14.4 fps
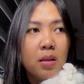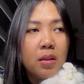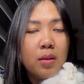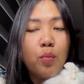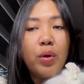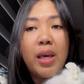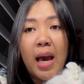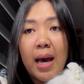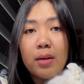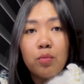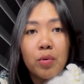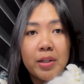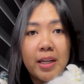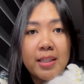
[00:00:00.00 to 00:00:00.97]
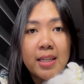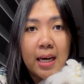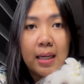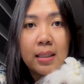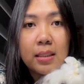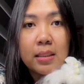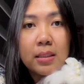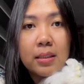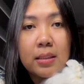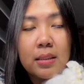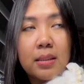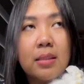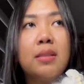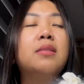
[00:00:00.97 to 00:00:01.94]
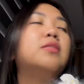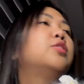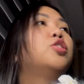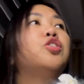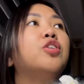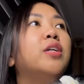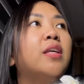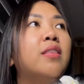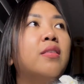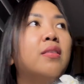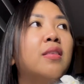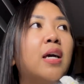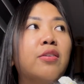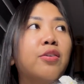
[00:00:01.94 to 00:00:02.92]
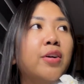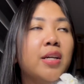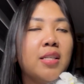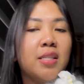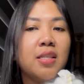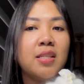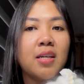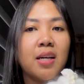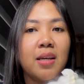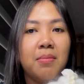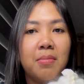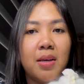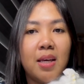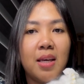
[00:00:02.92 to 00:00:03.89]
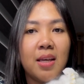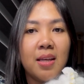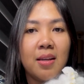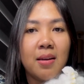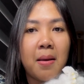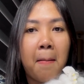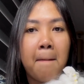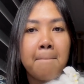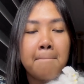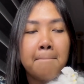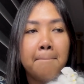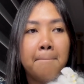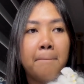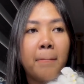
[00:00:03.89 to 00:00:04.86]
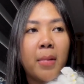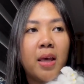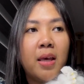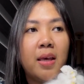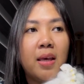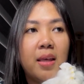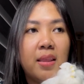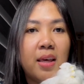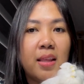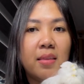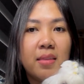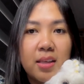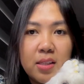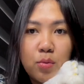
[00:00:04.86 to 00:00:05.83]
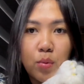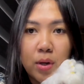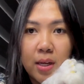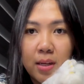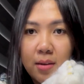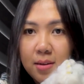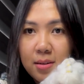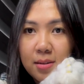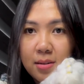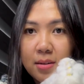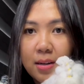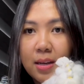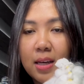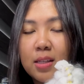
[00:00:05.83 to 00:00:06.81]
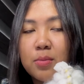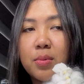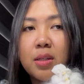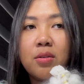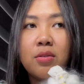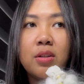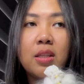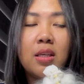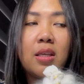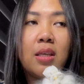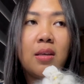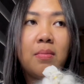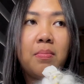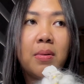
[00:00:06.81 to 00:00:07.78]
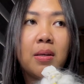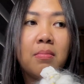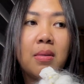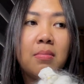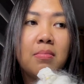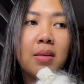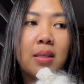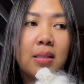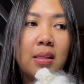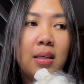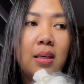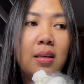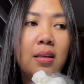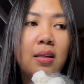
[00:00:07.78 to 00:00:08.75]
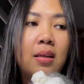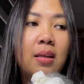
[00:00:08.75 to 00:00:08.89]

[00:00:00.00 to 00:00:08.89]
We had one attack during that crazy time and then this one has been really keeping me busy